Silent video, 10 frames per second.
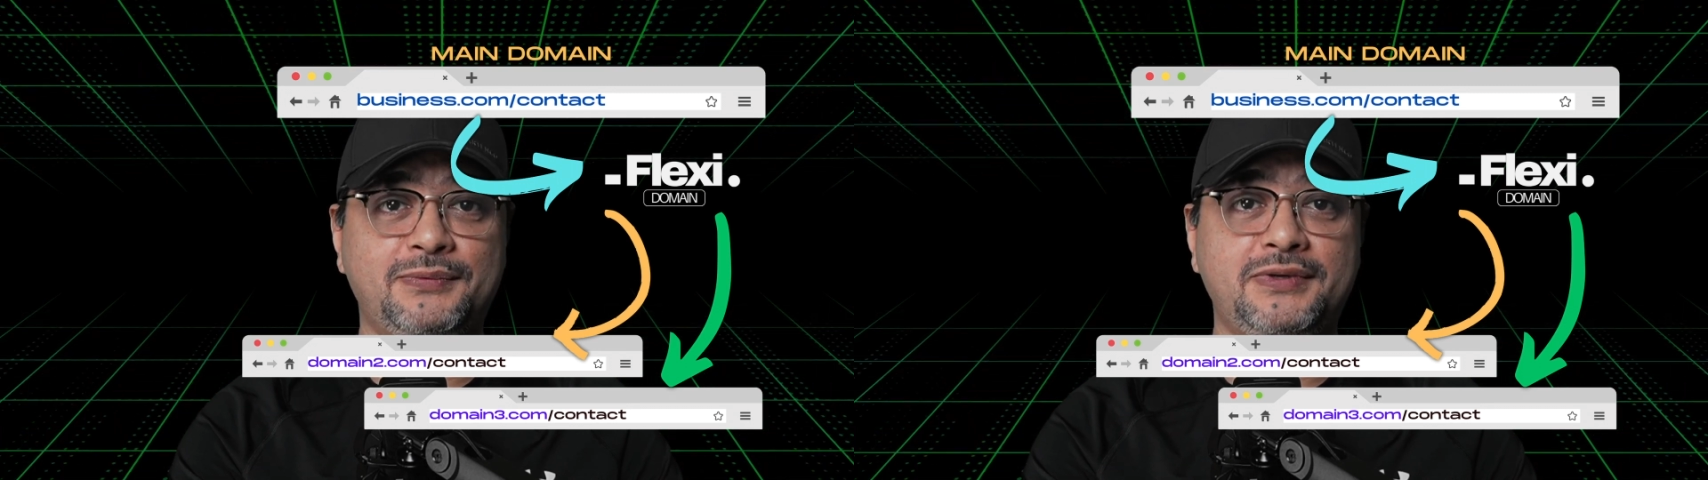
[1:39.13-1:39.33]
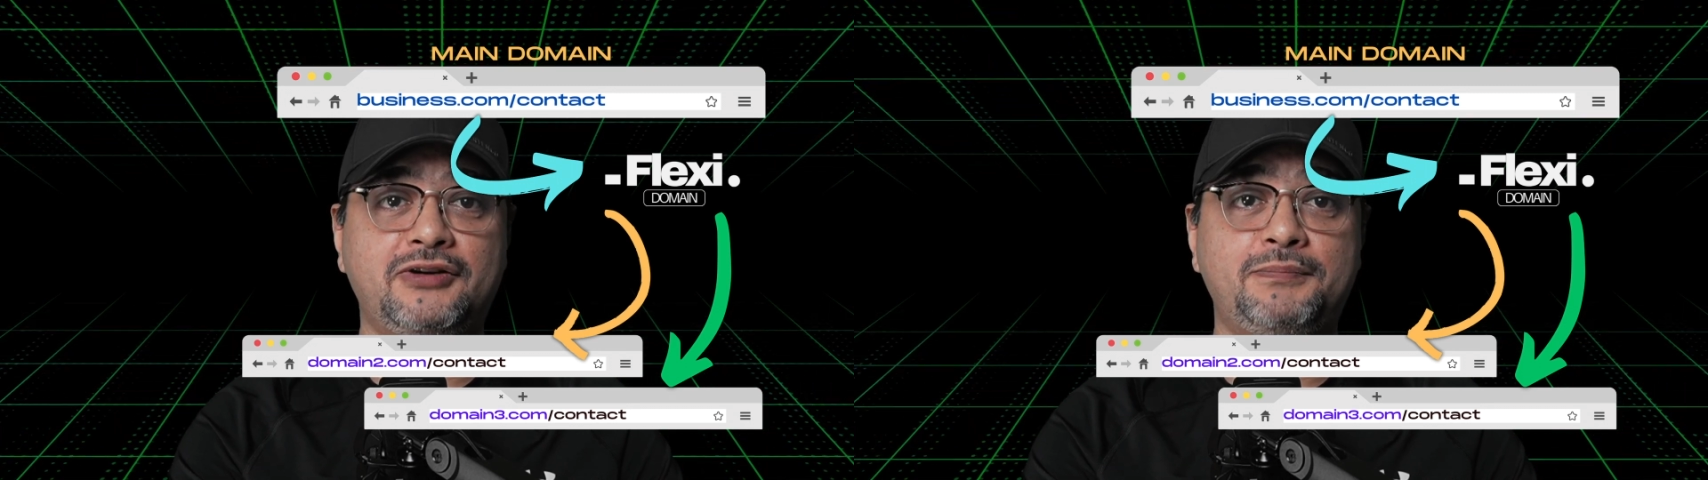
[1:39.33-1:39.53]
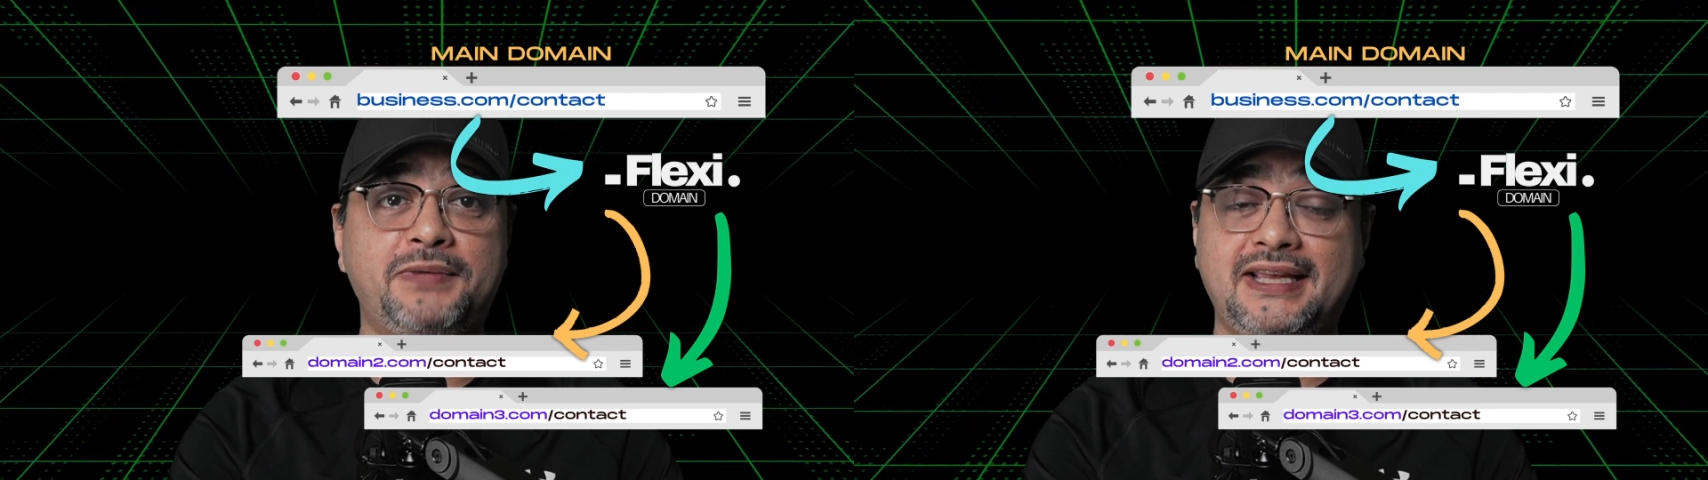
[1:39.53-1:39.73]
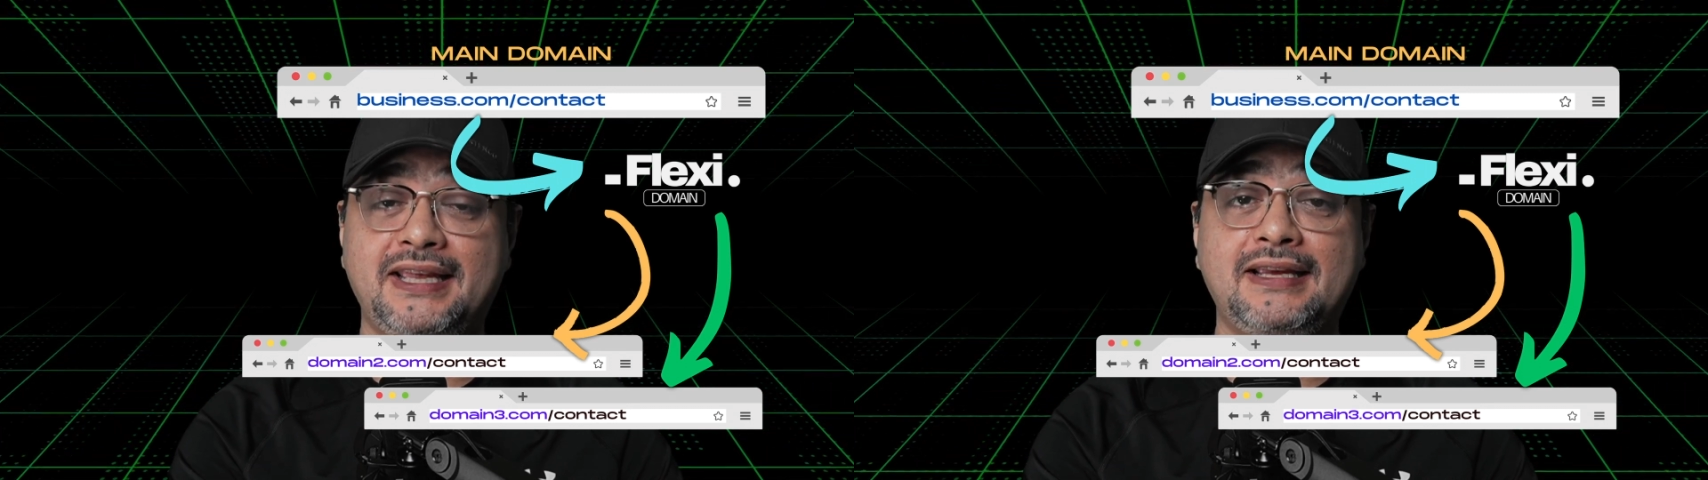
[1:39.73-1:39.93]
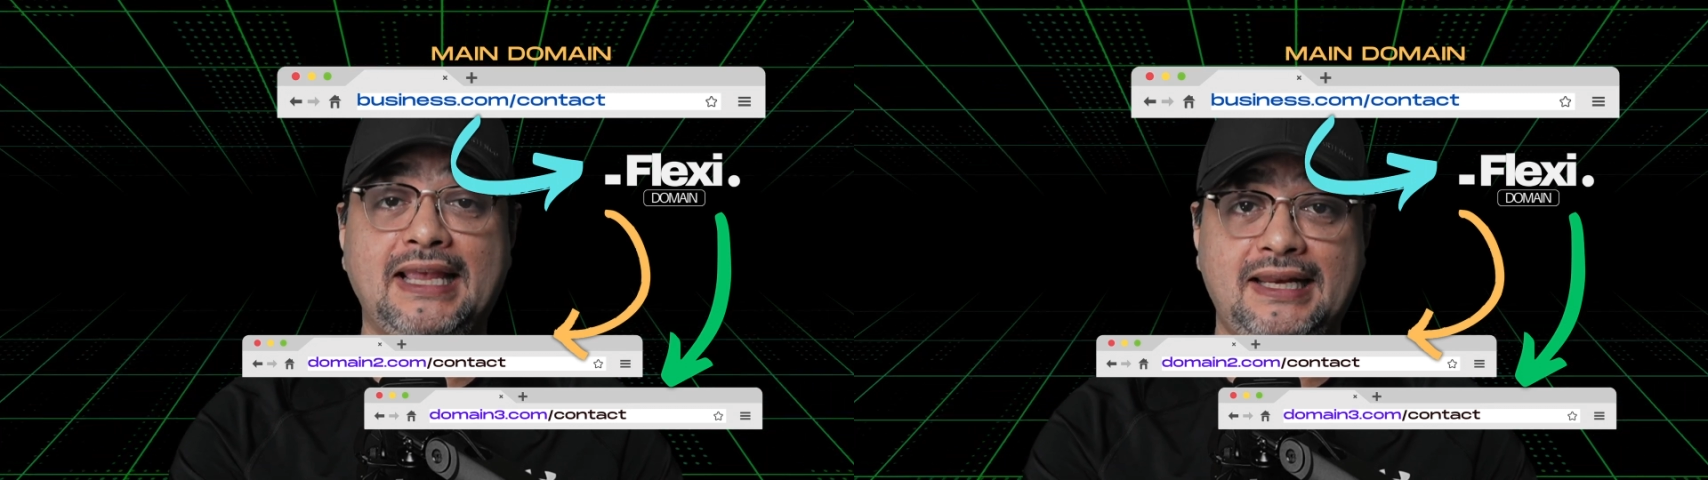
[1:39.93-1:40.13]
without
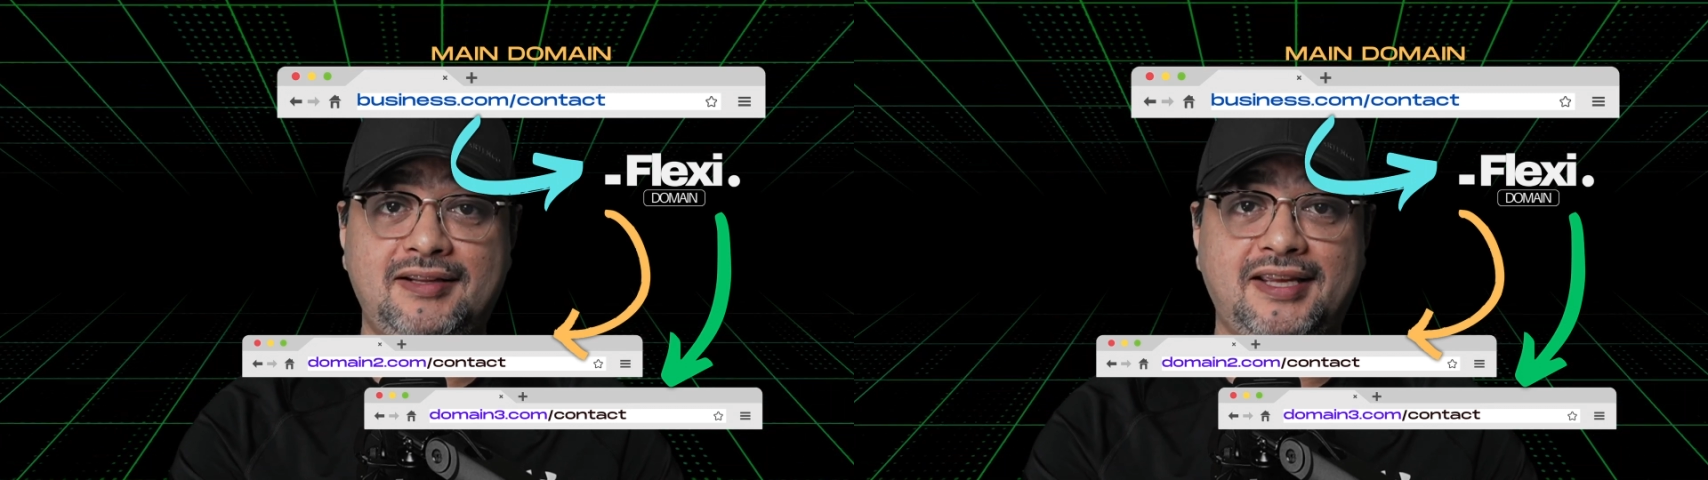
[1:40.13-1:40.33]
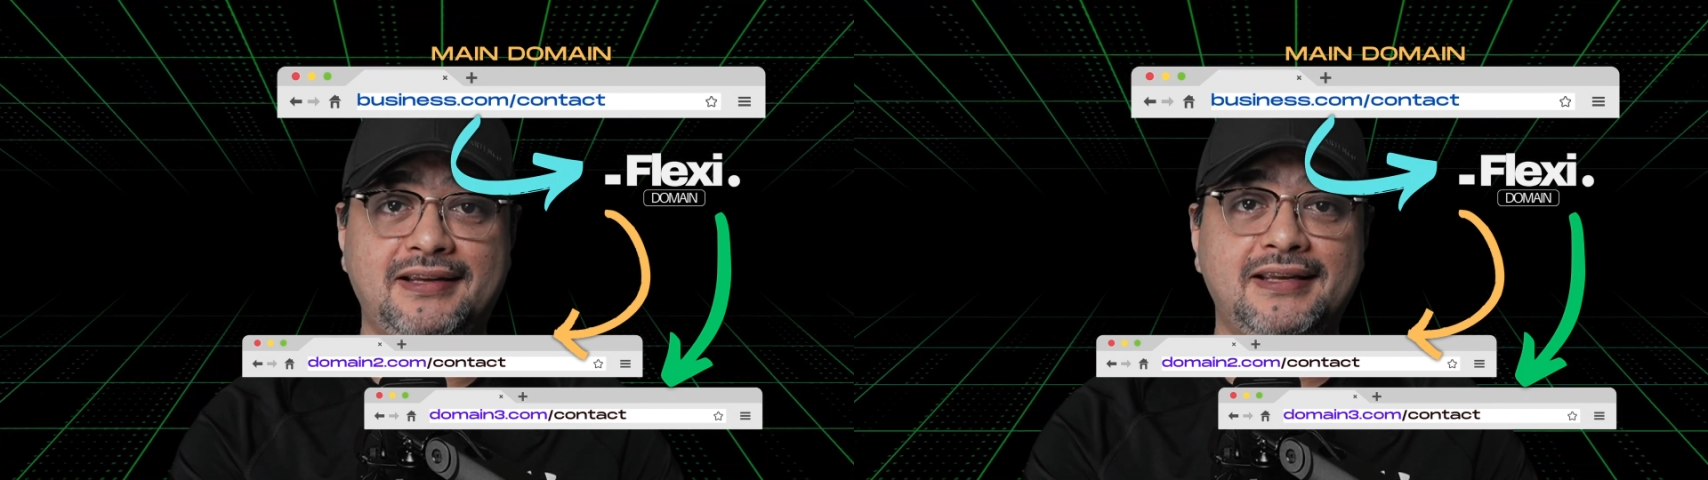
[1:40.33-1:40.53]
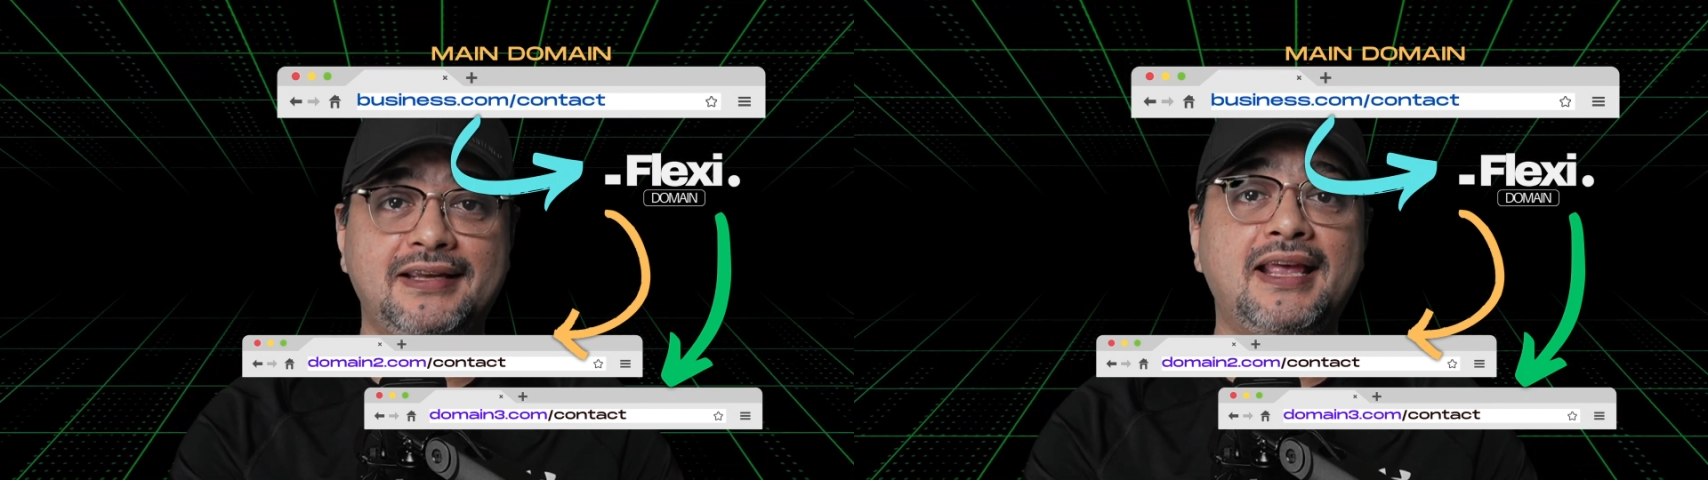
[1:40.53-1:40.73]
breaking anything.